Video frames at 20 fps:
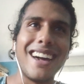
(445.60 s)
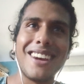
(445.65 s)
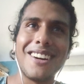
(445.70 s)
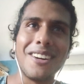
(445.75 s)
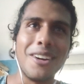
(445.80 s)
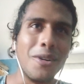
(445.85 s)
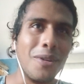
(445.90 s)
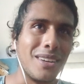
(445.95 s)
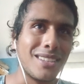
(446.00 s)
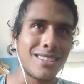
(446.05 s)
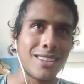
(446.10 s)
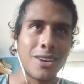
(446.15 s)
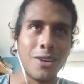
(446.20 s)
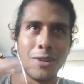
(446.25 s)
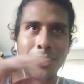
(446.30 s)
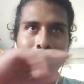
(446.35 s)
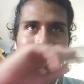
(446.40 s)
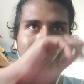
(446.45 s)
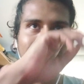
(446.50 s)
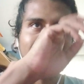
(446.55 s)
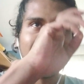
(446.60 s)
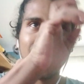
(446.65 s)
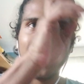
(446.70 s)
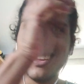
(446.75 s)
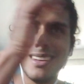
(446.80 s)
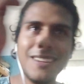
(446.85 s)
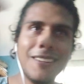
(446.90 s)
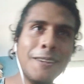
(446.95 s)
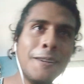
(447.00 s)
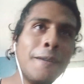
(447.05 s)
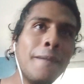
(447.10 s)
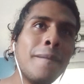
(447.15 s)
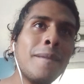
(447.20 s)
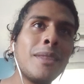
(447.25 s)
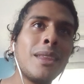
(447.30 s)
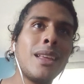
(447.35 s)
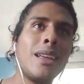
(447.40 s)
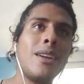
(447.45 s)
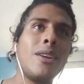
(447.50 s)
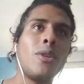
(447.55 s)
I don't know what's going on.
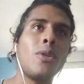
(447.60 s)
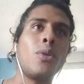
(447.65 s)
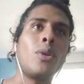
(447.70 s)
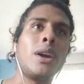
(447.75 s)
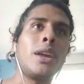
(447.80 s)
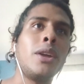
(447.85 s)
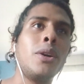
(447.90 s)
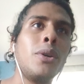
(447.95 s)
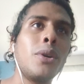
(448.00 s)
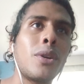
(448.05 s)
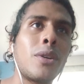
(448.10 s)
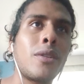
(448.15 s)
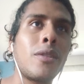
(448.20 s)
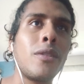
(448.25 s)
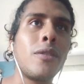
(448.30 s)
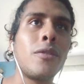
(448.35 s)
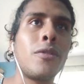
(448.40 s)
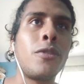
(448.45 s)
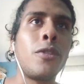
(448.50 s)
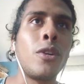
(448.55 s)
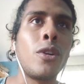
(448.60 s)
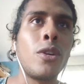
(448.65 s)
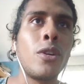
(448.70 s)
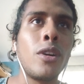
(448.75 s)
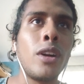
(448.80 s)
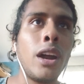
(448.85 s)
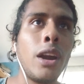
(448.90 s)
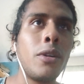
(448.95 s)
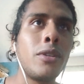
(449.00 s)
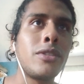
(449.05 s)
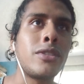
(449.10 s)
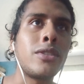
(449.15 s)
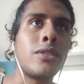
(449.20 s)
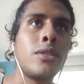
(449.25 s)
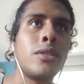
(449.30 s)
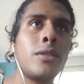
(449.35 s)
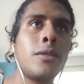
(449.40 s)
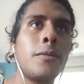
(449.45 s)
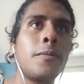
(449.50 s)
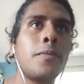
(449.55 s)
Right hook for
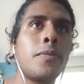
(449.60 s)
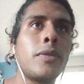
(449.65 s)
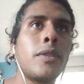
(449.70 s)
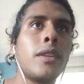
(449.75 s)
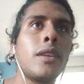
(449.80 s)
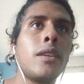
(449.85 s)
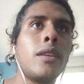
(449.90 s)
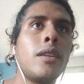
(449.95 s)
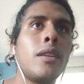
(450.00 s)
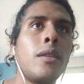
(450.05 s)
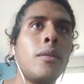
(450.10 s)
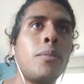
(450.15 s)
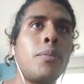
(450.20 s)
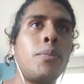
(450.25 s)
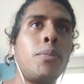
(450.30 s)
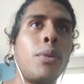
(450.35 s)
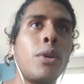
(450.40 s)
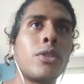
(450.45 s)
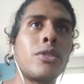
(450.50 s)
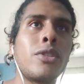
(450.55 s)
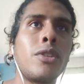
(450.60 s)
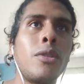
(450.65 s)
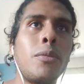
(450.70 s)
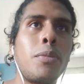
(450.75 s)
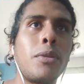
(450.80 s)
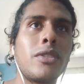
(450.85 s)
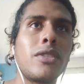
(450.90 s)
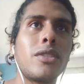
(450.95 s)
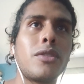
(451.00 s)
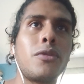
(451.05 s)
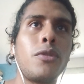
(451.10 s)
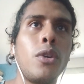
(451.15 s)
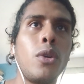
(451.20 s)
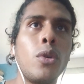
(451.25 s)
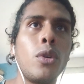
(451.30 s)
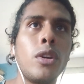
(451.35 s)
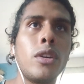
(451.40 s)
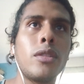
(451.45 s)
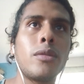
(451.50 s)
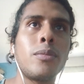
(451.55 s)
Harrison. Pongsiri presses
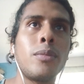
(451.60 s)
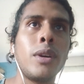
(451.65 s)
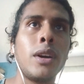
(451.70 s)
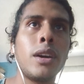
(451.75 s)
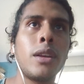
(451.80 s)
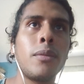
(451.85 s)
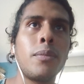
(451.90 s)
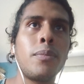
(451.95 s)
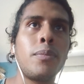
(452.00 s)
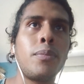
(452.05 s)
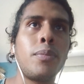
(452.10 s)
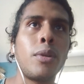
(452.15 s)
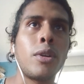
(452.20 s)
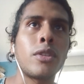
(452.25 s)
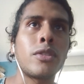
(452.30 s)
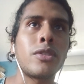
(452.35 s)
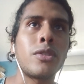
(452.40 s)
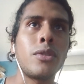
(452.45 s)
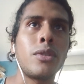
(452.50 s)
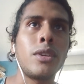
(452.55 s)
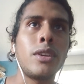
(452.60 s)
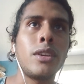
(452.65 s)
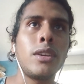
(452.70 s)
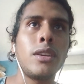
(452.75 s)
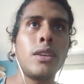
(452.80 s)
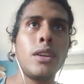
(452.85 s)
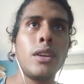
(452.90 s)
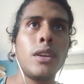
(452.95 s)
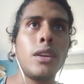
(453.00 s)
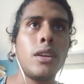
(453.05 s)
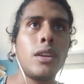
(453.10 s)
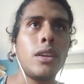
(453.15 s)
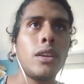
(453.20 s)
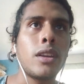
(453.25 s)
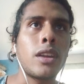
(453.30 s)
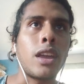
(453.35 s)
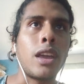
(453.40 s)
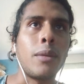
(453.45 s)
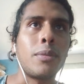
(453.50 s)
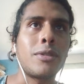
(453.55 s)
forward, but Pongsiri
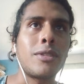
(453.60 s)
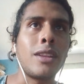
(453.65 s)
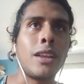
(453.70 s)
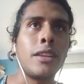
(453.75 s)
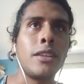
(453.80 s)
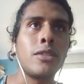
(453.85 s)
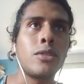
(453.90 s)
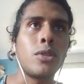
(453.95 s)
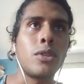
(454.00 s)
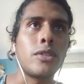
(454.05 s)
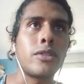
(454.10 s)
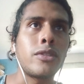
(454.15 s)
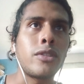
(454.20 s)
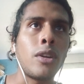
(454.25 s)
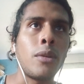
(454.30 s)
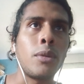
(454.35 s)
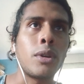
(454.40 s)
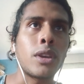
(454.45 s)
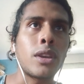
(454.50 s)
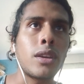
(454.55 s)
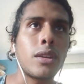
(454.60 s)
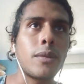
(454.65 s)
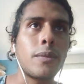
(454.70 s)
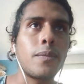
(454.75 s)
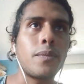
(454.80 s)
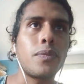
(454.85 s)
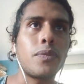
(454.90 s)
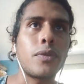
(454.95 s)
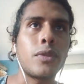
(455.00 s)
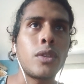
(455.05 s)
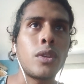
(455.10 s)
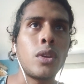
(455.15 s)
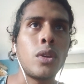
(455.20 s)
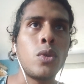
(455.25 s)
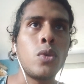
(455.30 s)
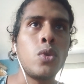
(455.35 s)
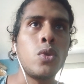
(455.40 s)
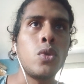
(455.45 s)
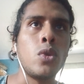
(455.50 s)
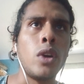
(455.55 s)
keeps landing to the stomach.
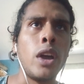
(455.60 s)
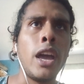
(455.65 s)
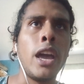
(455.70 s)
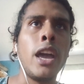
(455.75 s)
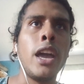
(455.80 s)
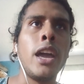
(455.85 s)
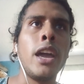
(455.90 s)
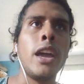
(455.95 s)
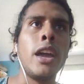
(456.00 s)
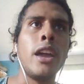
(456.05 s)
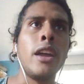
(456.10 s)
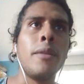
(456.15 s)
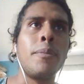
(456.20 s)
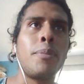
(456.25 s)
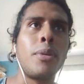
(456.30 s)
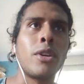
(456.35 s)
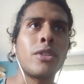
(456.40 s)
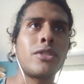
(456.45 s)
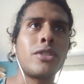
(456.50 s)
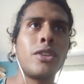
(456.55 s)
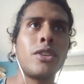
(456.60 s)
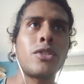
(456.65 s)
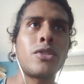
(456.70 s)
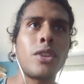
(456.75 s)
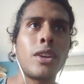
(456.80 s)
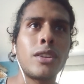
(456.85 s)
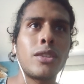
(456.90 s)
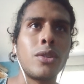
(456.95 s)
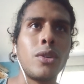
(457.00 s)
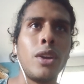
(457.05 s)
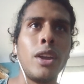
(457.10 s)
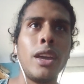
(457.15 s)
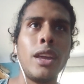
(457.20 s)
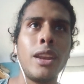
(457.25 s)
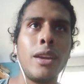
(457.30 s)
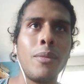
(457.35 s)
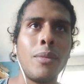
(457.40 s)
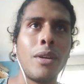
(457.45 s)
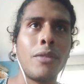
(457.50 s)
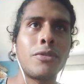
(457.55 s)
Ooh, hey, Pongsiri tried to hit
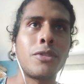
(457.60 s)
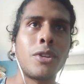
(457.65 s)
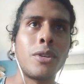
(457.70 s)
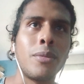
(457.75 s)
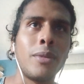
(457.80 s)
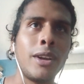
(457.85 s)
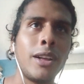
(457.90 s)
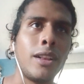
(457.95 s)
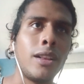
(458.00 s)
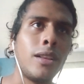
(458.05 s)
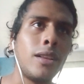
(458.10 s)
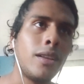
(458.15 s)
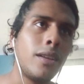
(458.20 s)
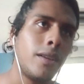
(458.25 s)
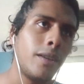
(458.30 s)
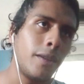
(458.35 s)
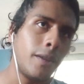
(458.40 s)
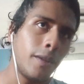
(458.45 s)
him after the bell.